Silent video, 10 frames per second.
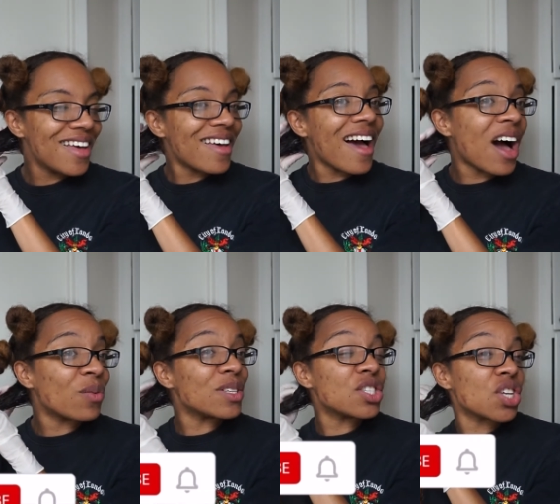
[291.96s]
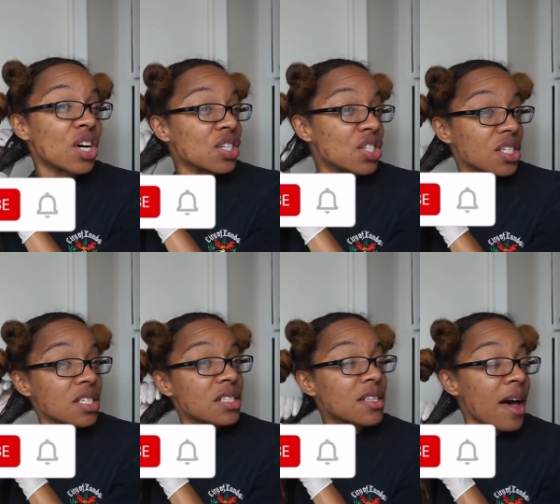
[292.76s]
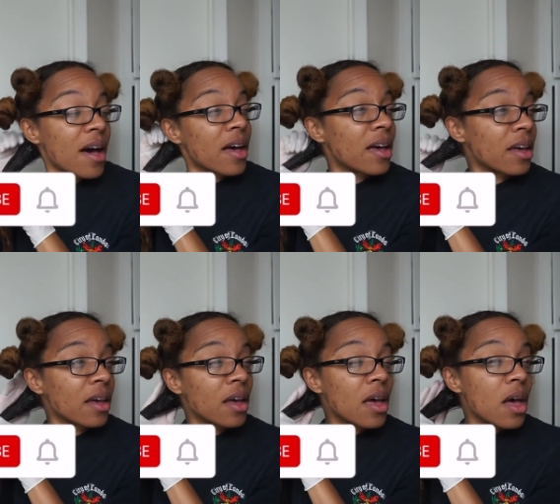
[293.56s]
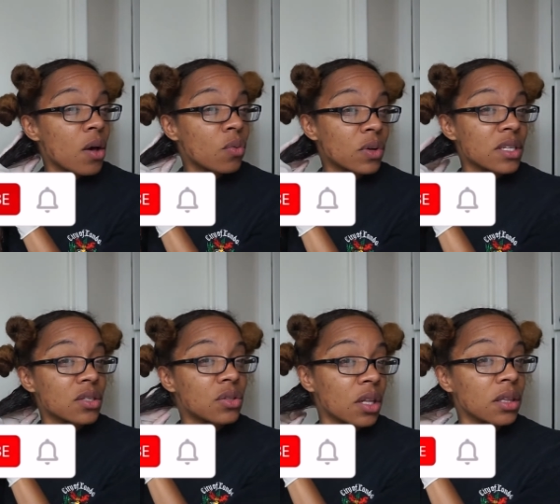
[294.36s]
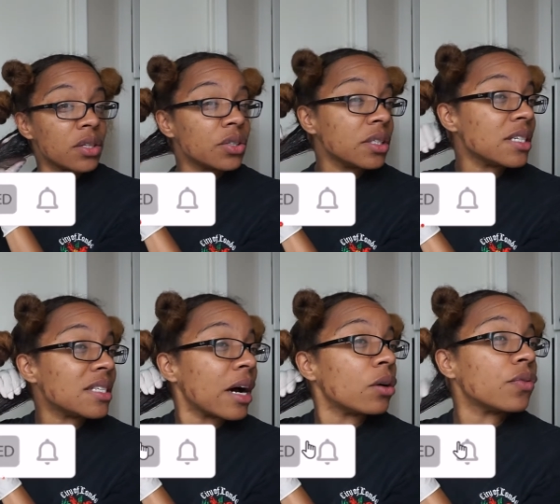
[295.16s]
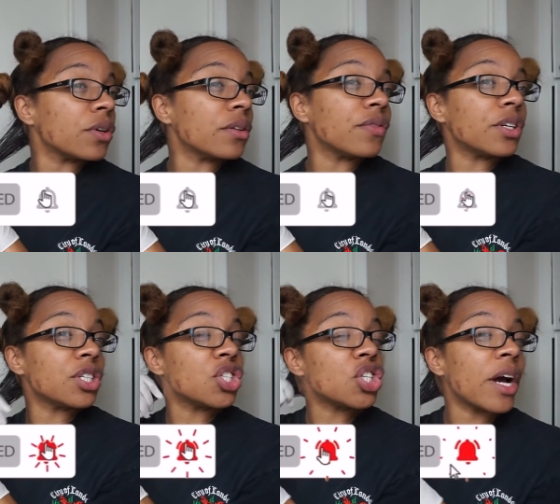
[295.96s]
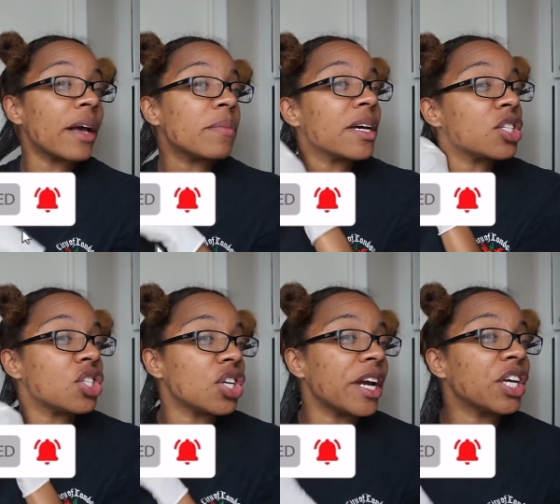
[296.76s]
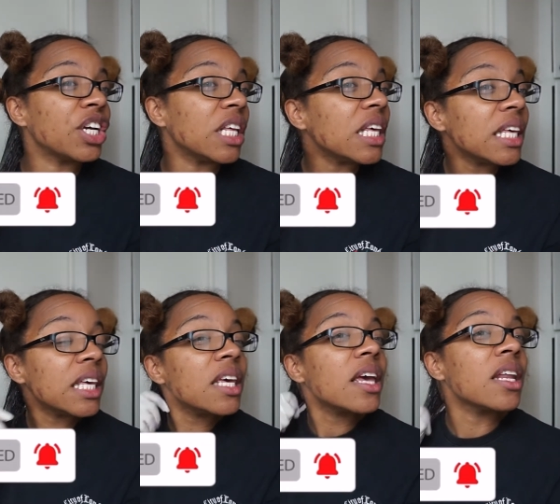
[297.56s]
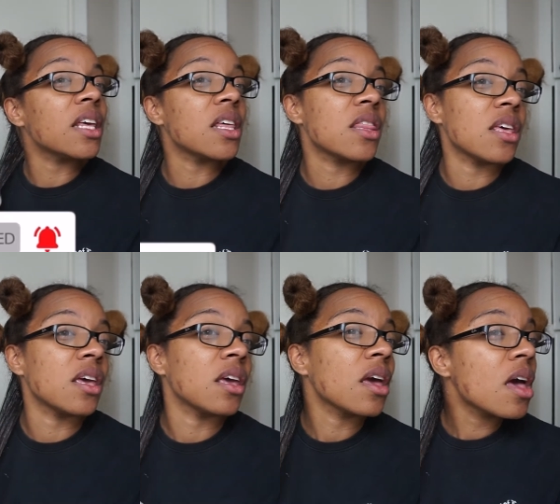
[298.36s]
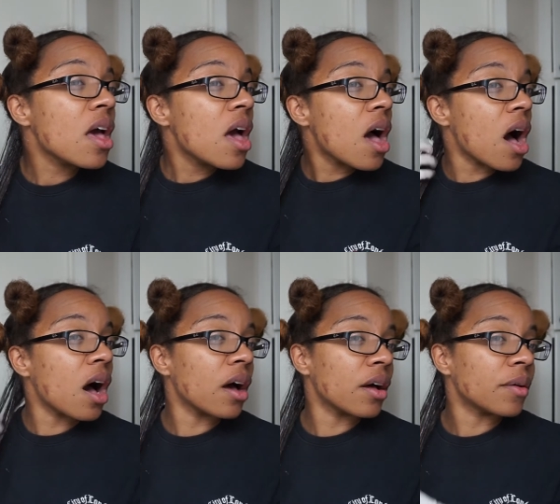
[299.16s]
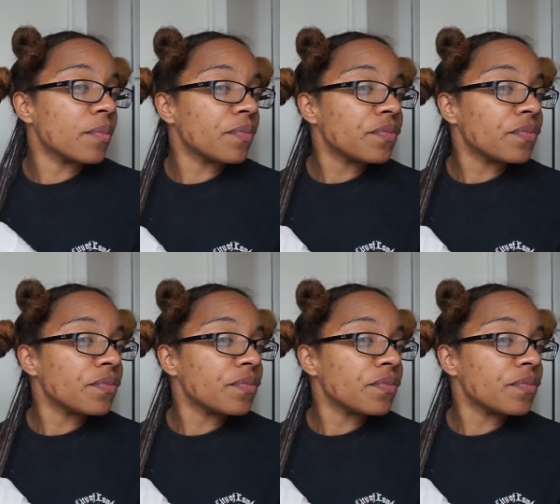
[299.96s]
I was nauseous. I was literally down for the first trimester. I couldn't eat anything. I